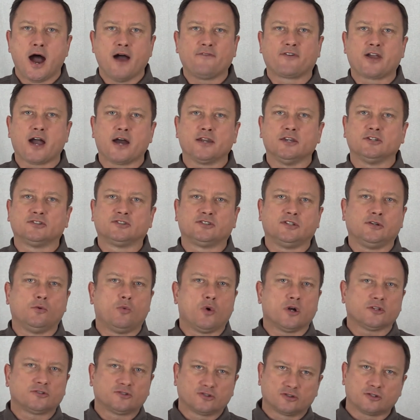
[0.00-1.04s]
I've gotten to see
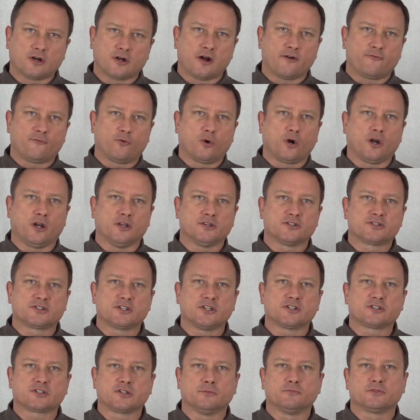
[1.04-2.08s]
what software and
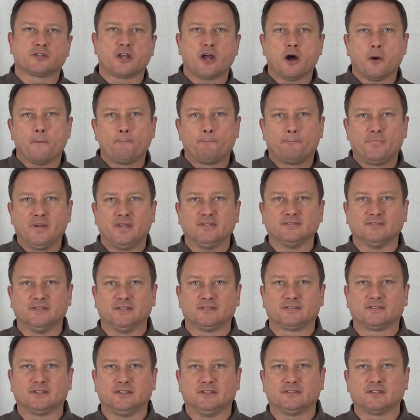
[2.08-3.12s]
systems help
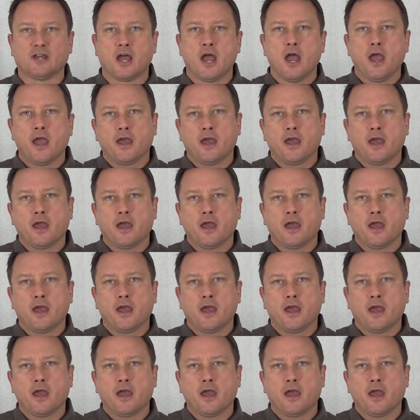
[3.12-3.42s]
businesses